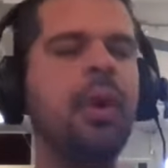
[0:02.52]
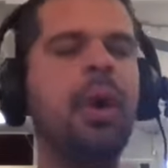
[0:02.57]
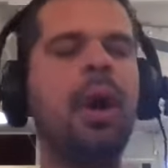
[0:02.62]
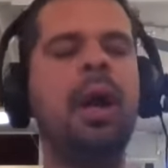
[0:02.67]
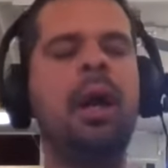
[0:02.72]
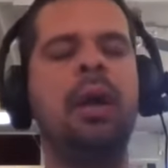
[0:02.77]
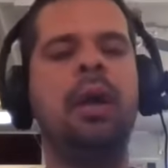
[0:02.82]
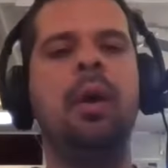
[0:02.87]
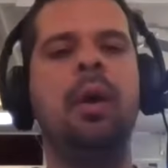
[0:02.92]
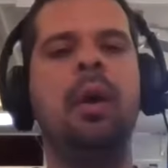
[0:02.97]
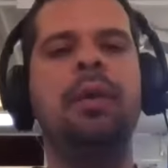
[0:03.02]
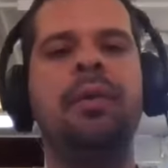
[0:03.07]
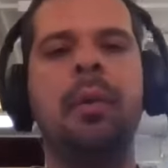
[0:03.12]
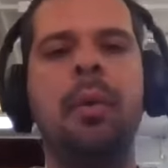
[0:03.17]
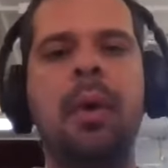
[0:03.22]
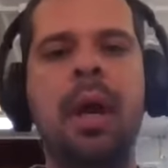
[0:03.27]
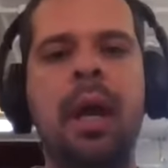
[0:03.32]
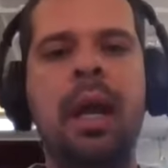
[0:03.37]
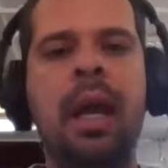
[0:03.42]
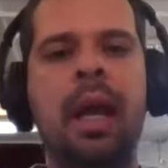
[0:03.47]
All right, hello
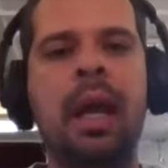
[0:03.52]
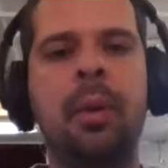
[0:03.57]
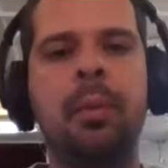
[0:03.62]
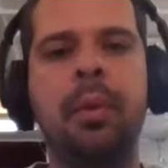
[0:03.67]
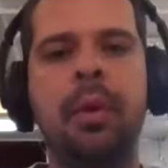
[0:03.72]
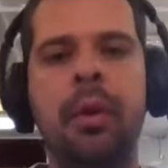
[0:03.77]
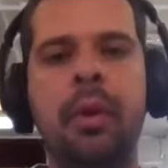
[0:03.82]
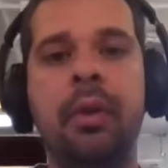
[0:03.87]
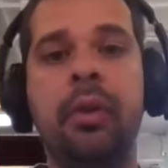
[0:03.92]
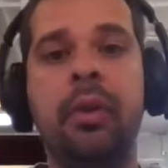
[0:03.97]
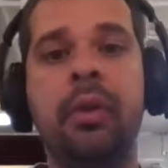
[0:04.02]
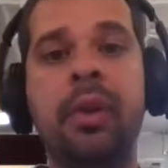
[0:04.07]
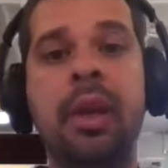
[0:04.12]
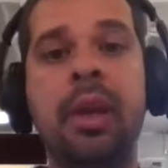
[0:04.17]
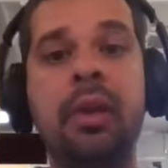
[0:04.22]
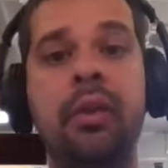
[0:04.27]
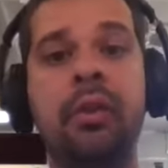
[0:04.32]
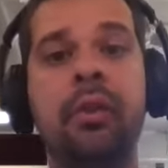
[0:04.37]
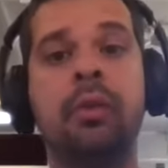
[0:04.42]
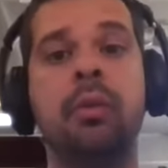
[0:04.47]
everyone at Walloon
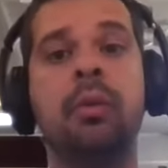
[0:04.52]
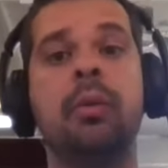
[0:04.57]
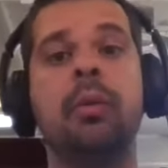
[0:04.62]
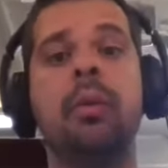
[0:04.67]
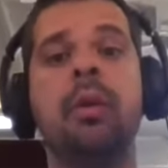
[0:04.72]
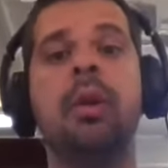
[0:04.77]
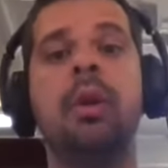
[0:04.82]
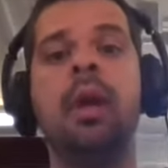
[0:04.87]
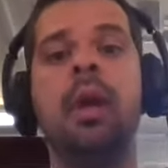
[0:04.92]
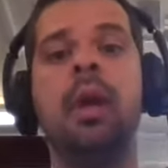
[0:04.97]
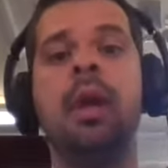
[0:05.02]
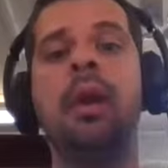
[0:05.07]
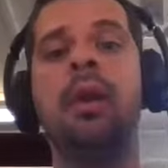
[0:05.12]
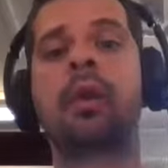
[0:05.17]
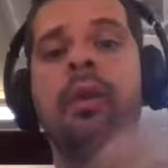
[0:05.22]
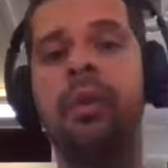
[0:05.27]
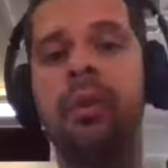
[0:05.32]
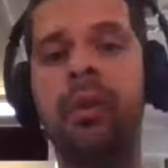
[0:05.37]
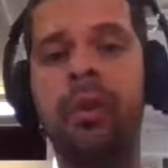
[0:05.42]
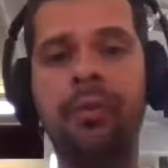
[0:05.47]
State School.
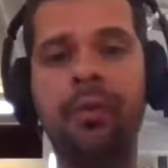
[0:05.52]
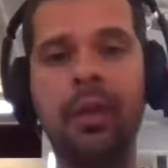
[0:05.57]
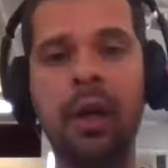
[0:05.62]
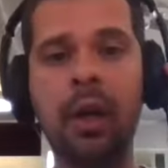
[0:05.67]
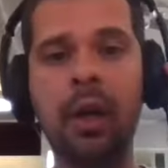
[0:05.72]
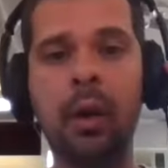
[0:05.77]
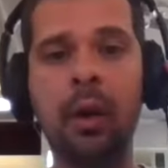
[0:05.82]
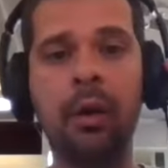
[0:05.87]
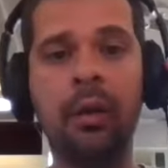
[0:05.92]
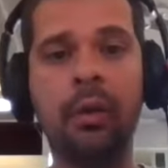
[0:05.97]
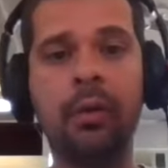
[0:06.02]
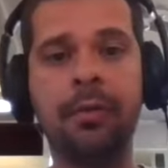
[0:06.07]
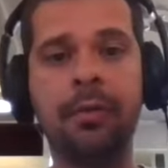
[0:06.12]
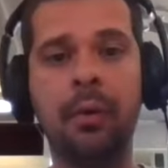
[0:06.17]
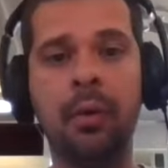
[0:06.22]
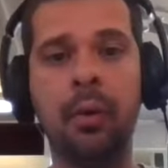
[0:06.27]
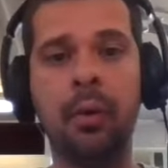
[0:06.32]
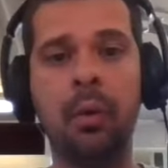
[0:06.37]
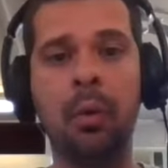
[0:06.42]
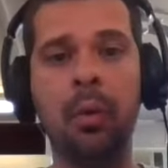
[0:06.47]
So this video is
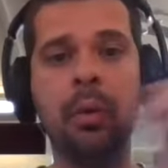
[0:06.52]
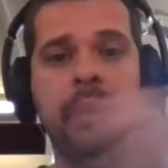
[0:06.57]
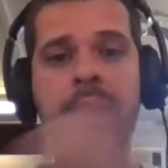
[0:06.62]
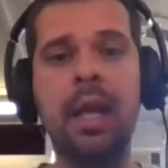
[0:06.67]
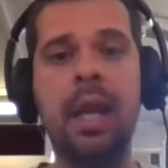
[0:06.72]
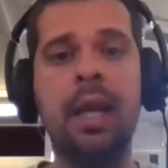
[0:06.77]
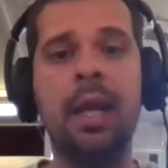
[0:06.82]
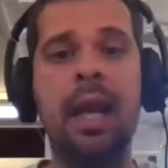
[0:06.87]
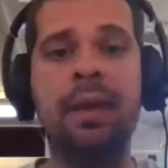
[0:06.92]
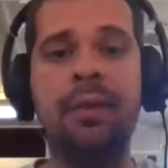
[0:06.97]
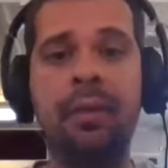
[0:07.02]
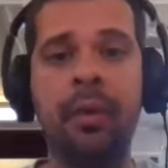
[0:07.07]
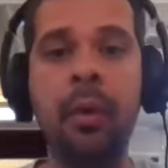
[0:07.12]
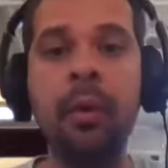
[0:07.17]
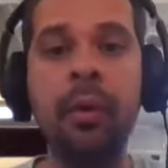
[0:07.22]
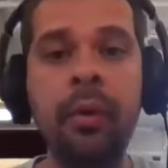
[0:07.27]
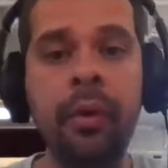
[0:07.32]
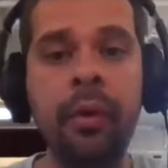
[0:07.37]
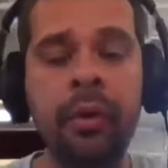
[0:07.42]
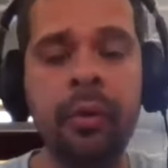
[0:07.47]
for all year
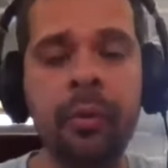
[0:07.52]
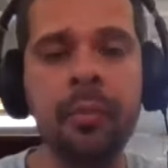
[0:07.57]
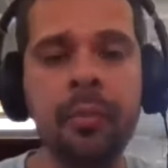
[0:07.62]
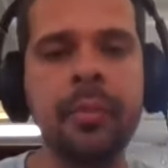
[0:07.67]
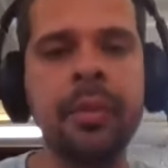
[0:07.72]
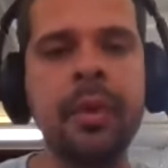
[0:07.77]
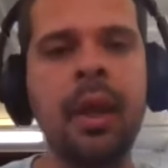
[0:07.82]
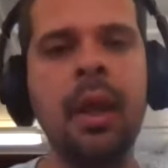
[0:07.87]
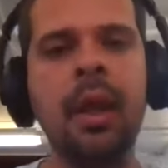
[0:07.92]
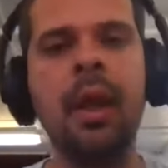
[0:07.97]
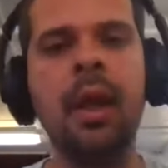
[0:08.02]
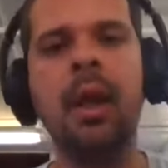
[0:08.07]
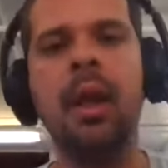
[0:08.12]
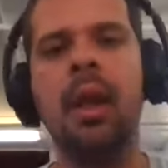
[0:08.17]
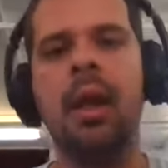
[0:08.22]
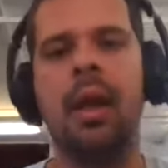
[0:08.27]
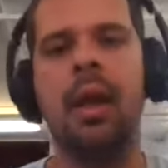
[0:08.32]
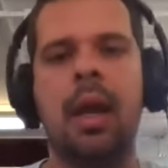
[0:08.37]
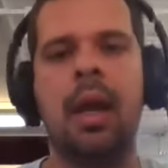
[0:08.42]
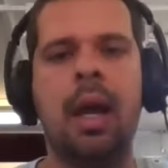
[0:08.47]
levels.
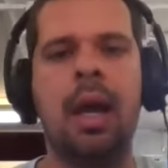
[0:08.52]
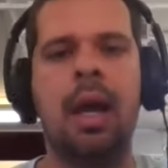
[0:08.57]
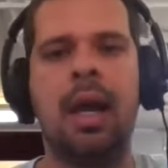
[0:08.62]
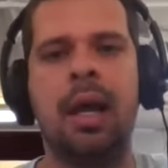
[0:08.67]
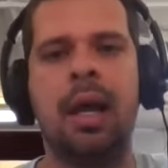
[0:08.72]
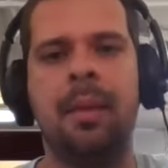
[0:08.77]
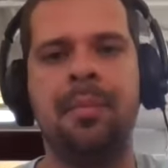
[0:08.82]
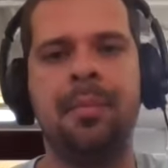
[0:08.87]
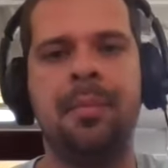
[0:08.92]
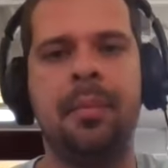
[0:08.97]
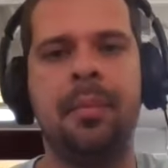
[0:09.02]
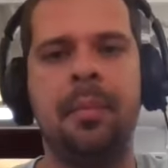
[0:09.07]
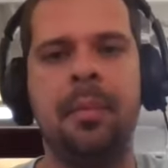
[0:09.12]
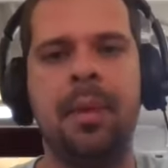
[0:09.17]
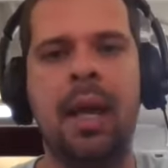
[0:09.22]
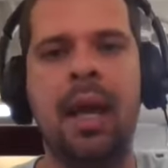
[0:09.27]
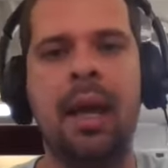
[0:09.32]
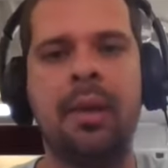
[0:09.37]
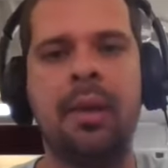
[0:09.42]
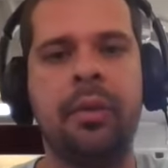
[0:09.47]

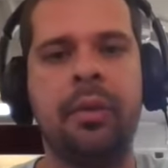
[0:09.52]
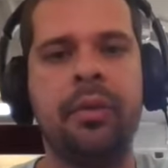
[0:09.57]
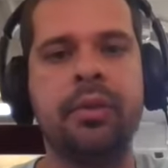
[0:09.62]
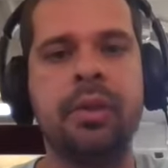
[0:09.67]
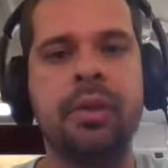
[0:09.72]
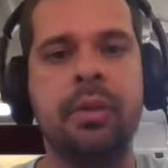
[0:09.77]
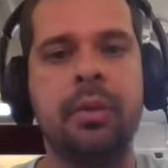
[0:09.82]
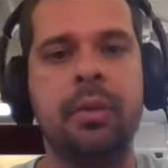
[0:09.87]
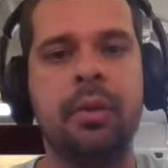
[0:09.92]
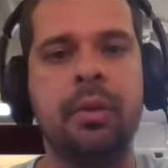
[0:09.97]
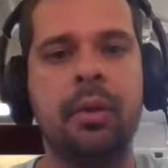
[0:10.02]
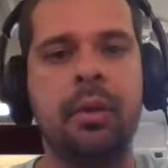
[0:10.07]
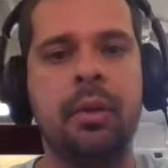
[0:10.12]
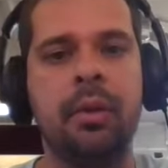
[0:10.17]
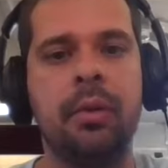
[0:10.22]
Last